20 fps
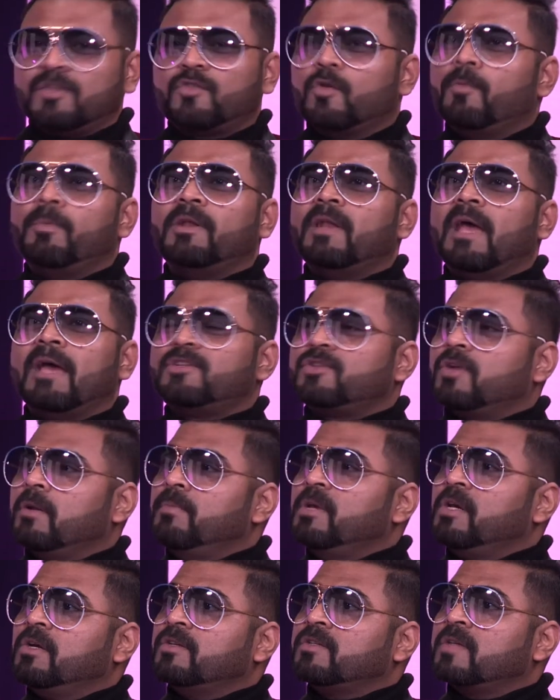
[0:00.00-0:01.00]
supernatural
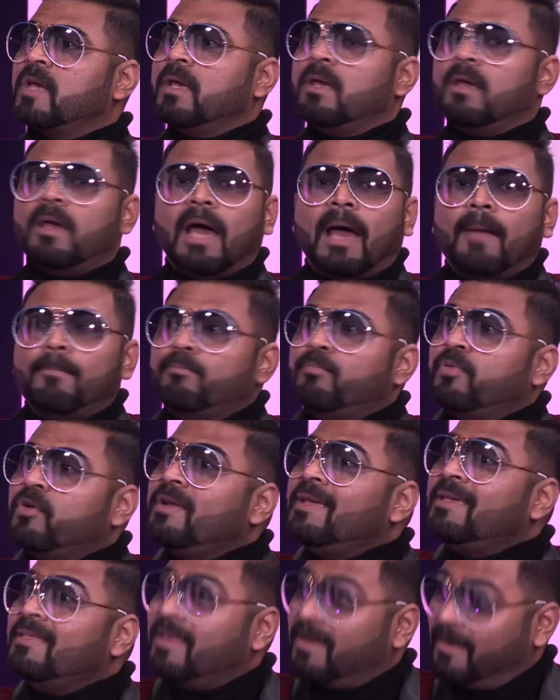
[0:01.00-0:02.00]
because I'm
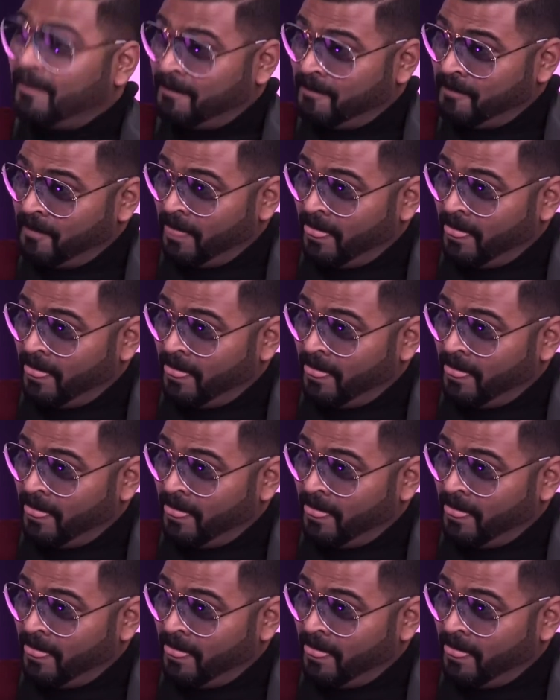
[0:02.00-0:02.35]
breathing,